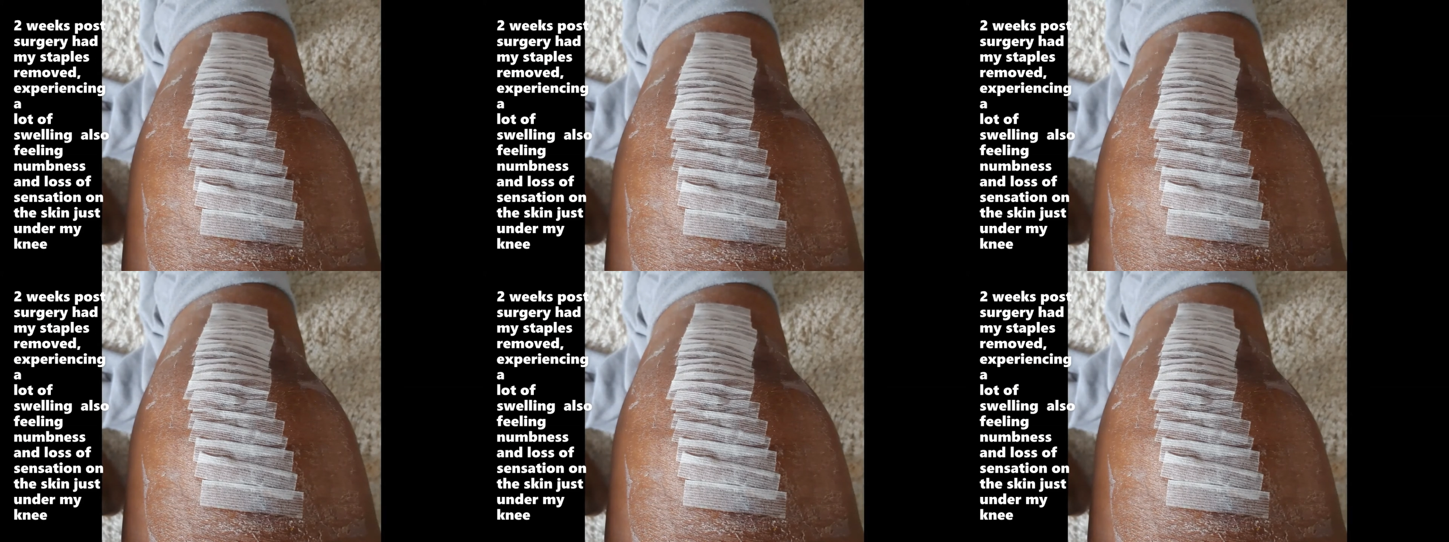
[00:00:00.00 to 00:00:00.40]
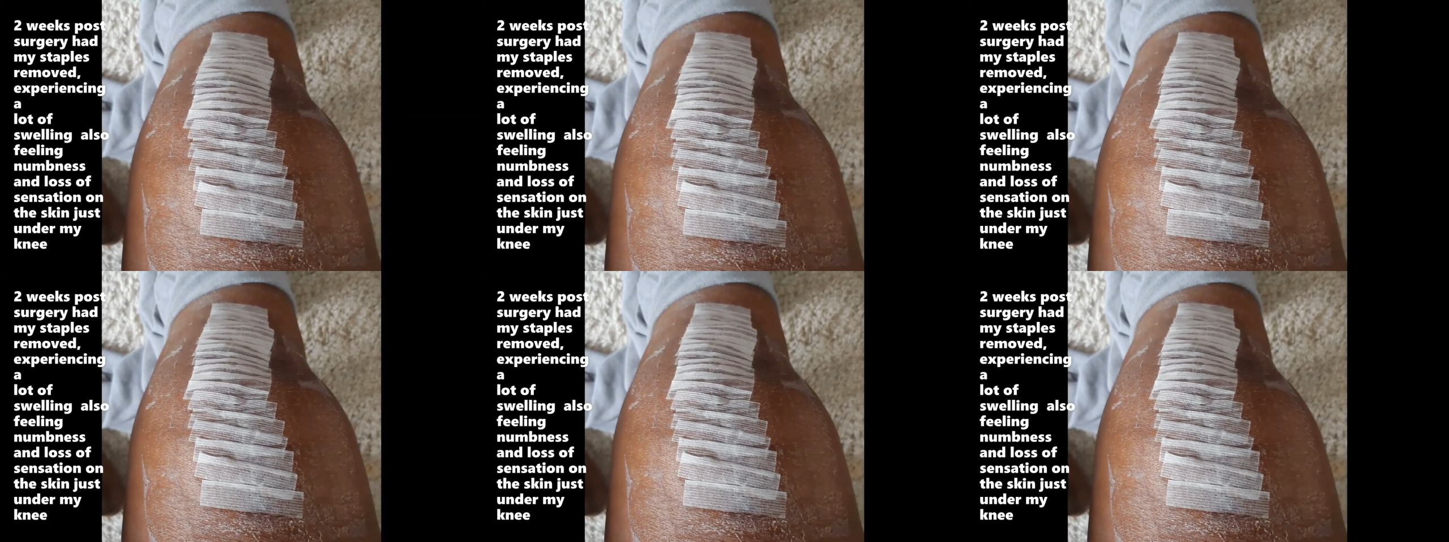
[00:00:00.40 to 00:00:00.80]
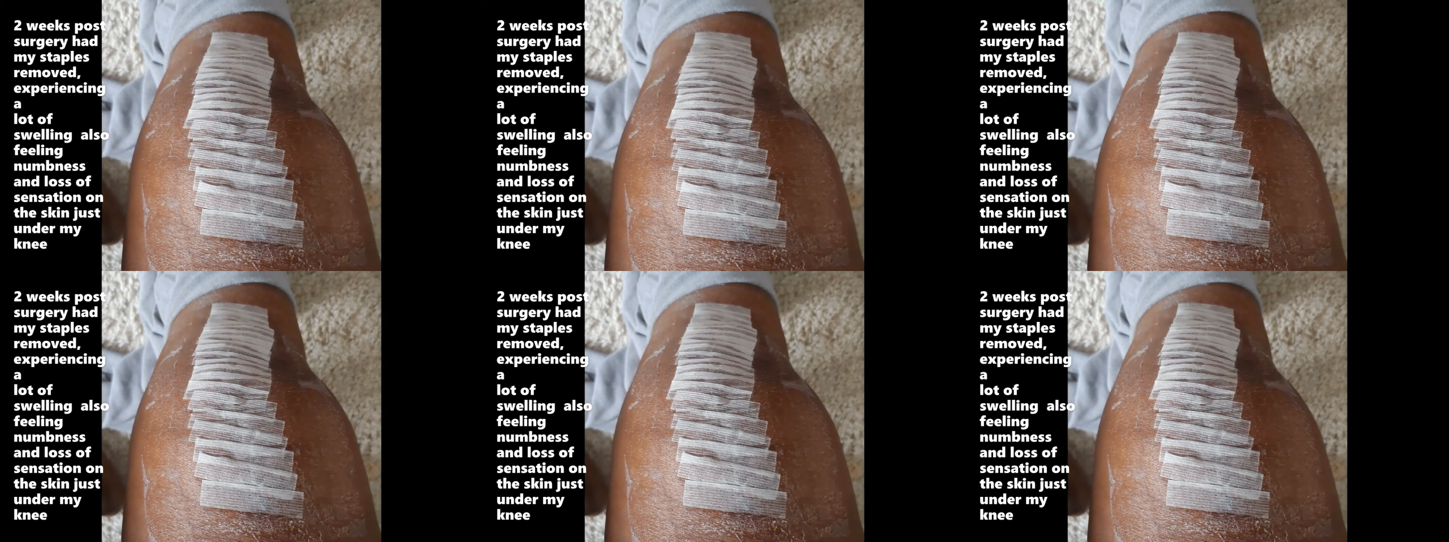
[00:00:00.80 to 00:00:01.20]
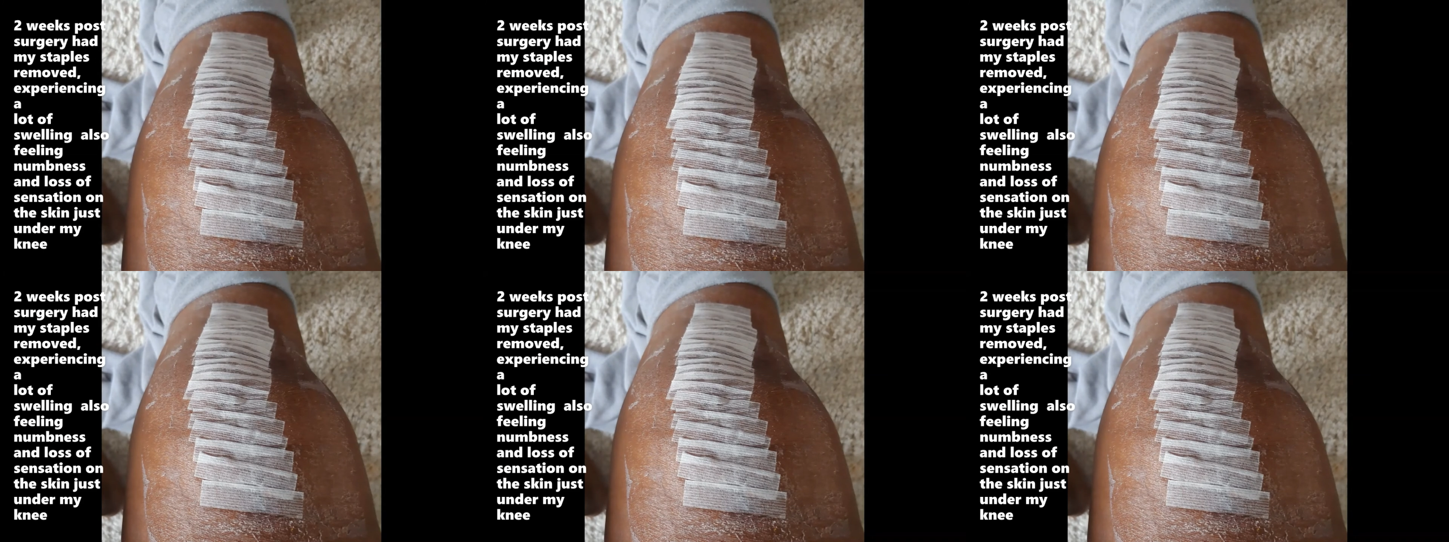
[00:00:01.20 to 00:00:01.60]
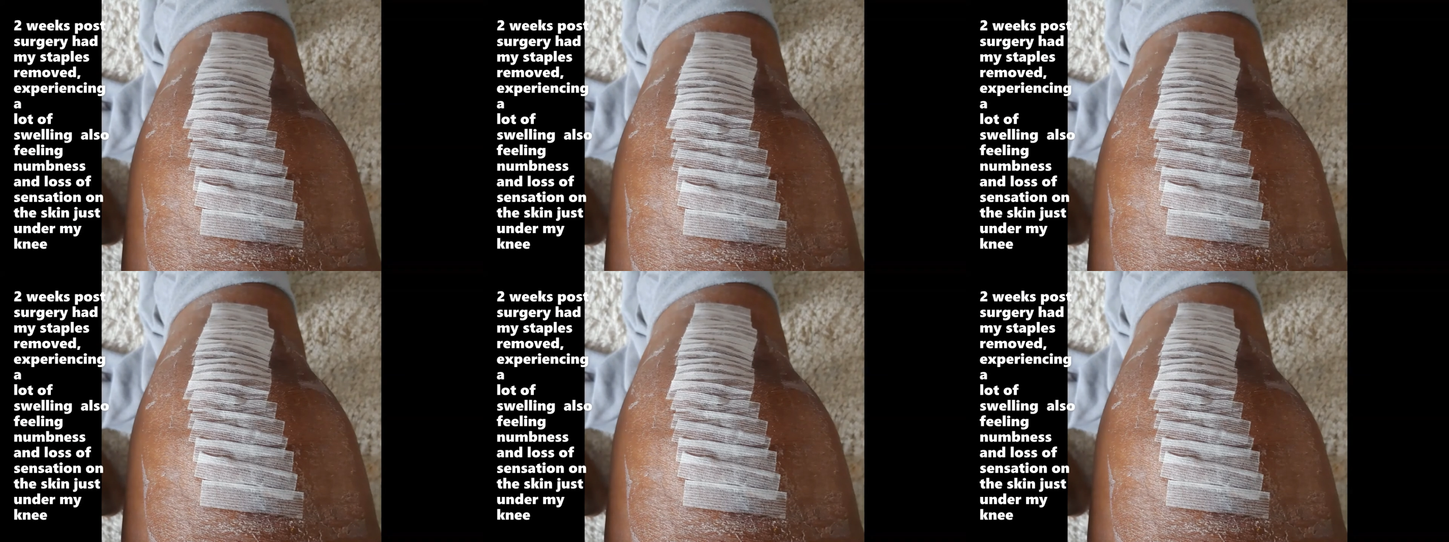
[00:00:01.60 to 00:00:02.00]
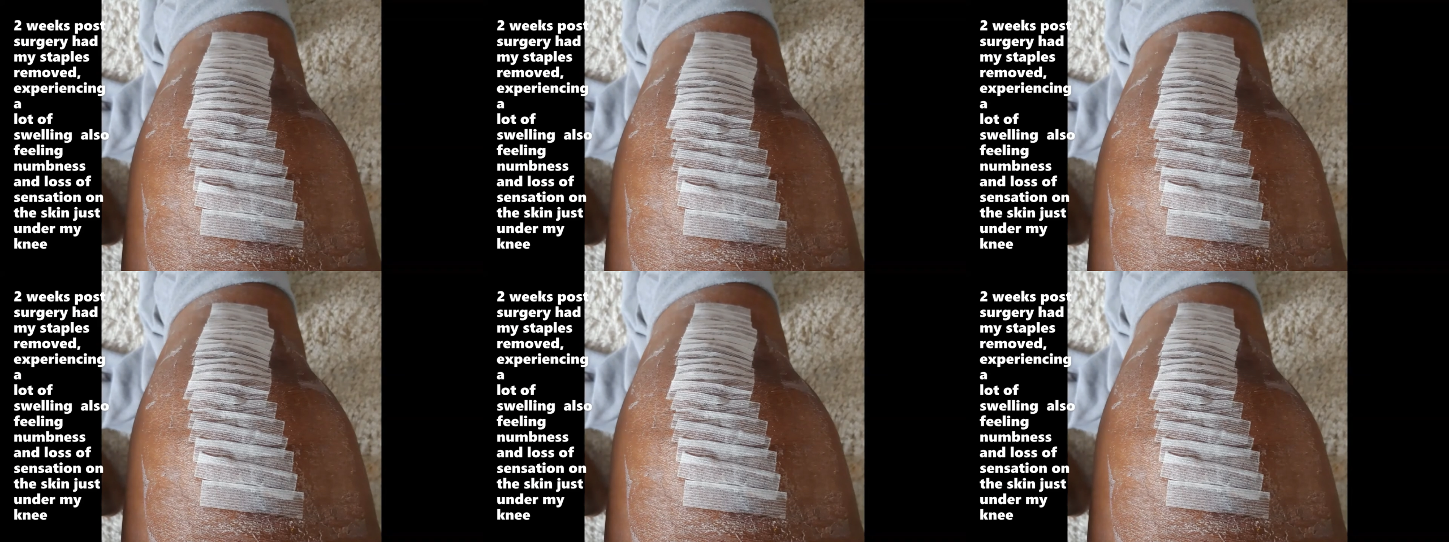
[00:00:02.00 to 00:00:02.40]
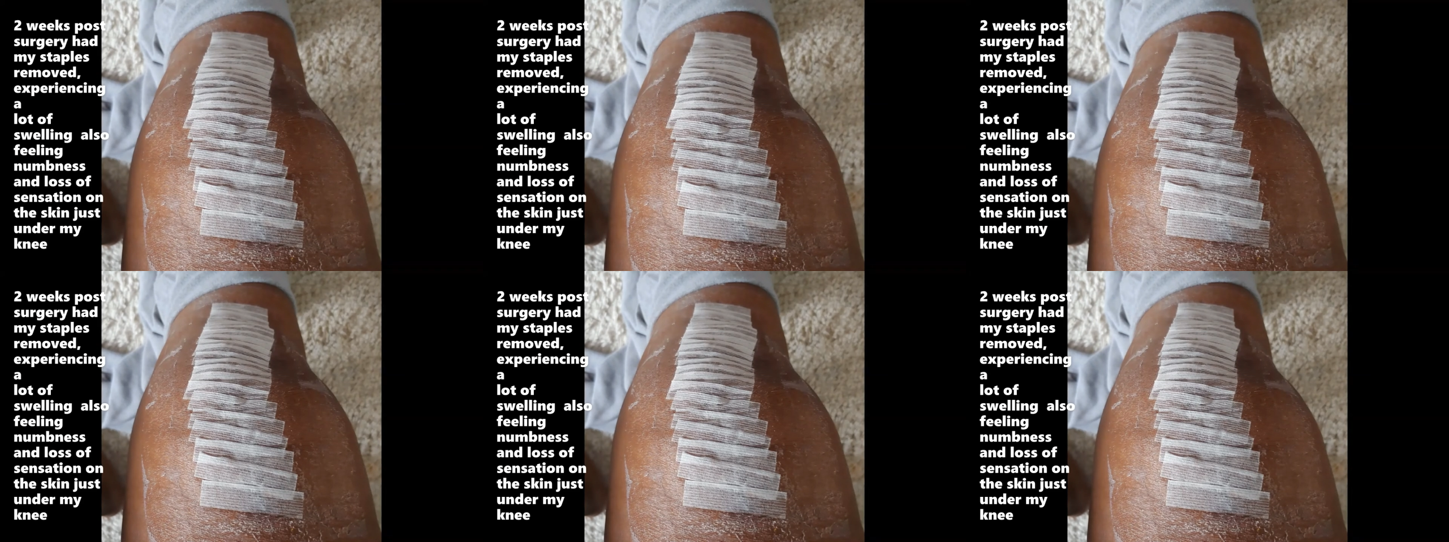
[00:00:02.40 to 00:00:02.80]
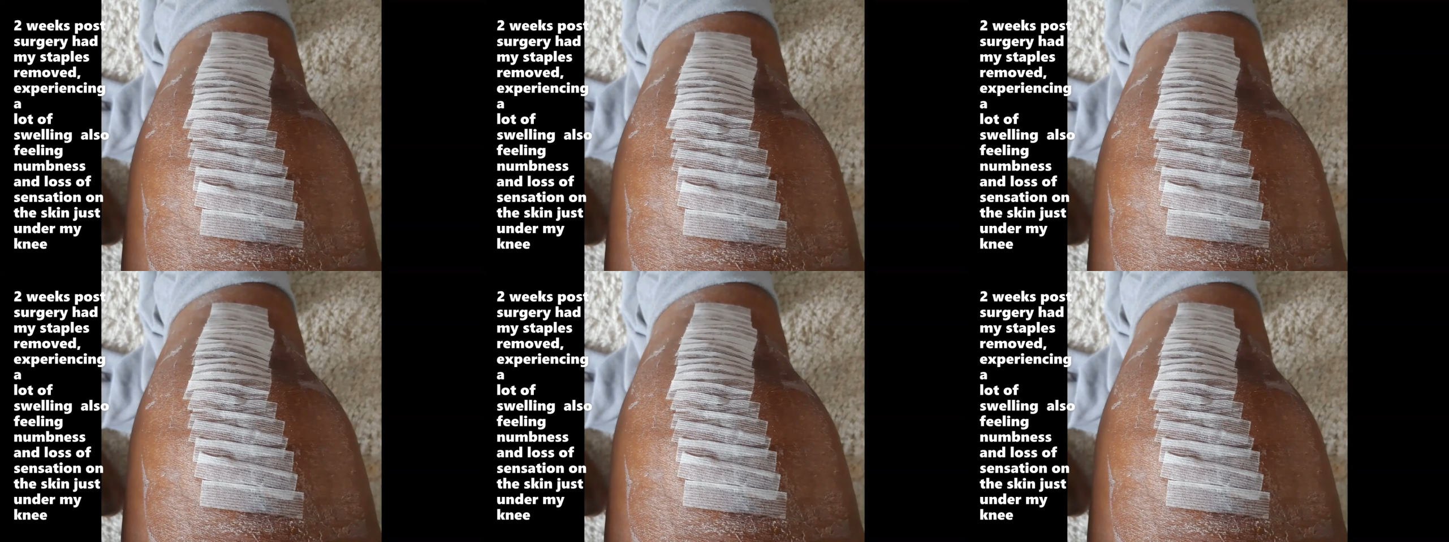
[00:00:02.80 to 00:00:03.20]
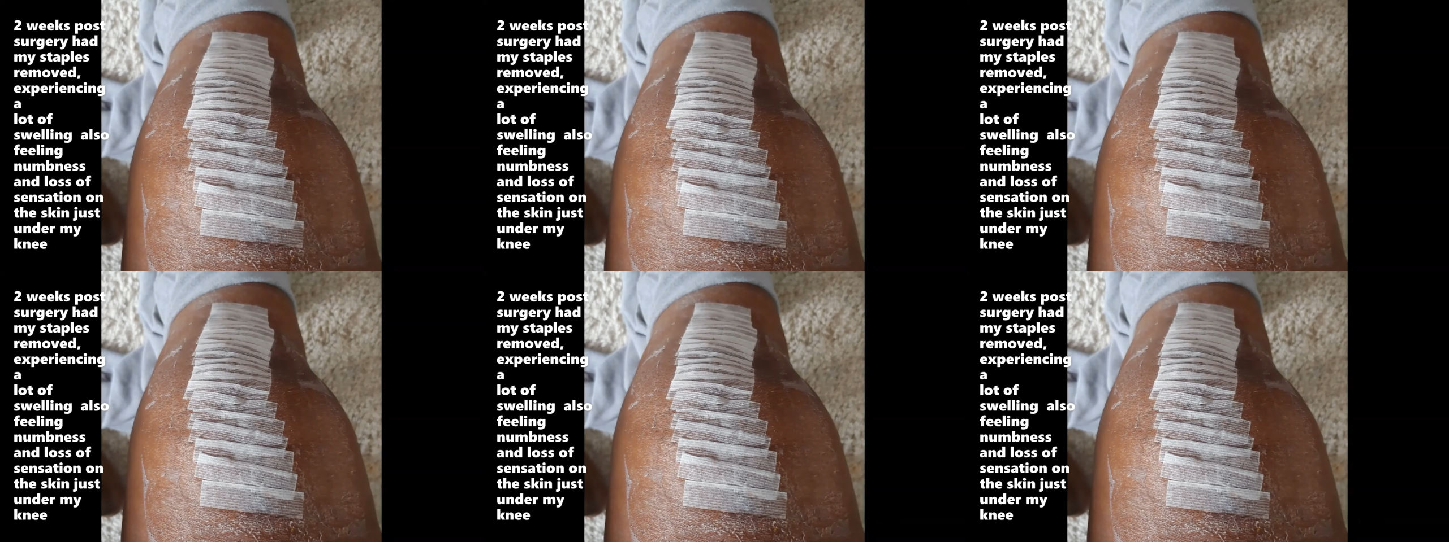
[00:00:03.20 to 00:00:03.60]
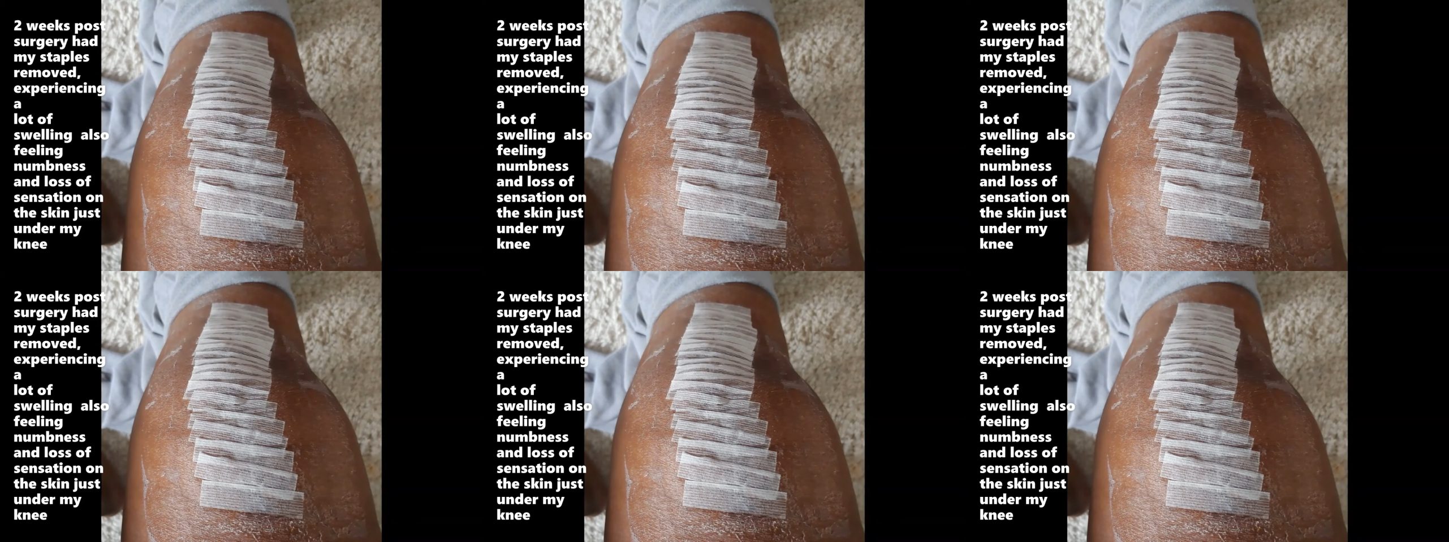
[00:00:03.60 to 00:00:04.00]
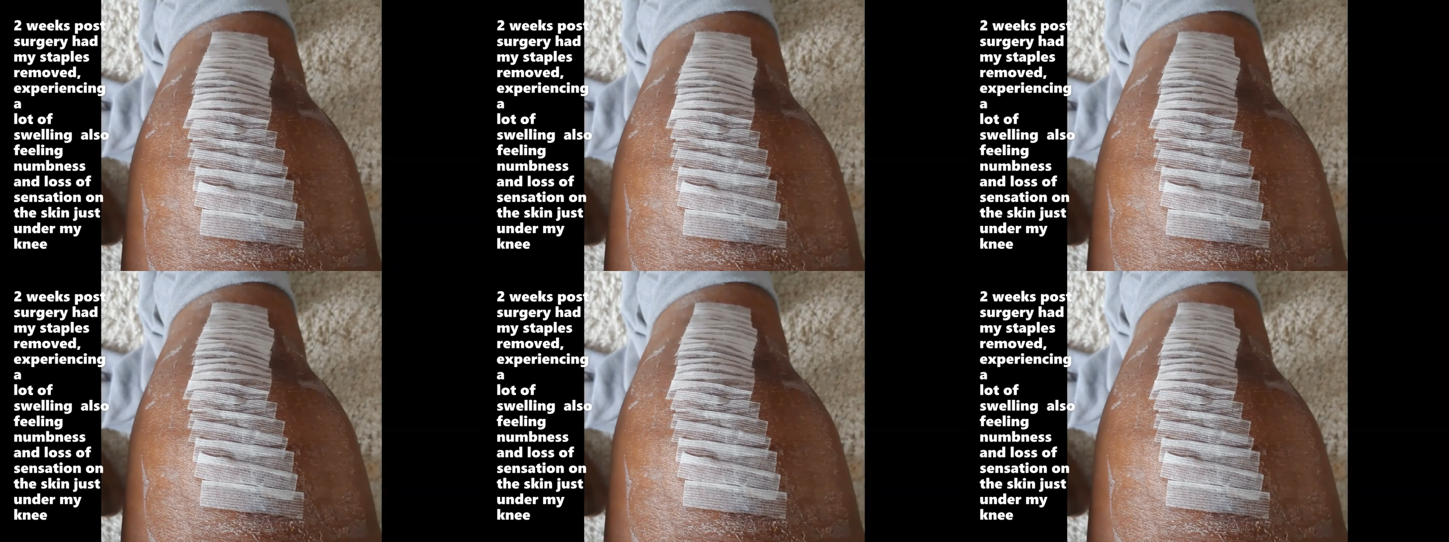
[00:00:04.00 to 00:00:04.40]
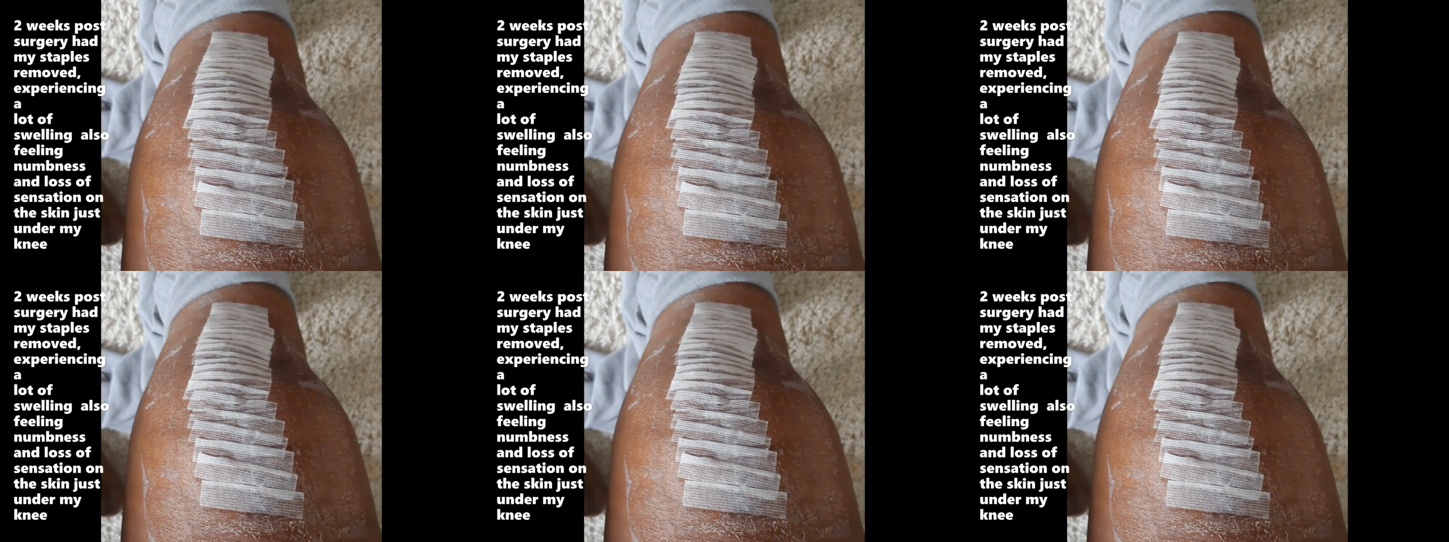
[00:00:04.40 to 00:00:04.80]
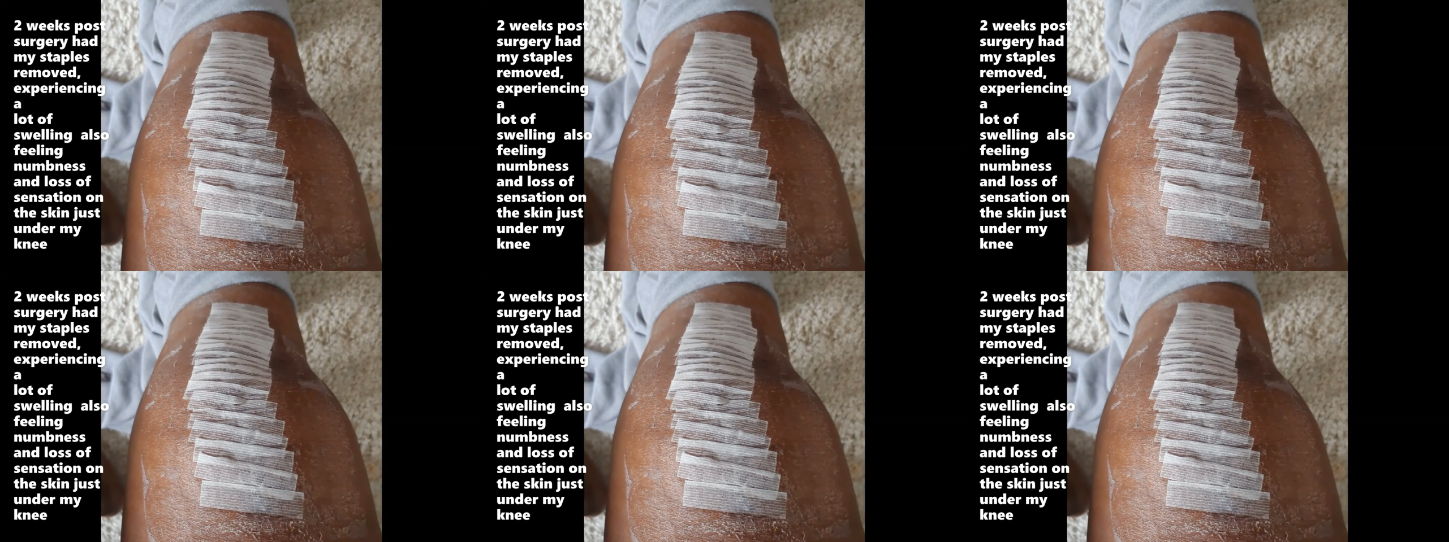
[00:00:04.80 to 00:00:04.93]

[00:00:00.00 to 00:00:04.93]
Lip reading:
[unreadable: no face in view]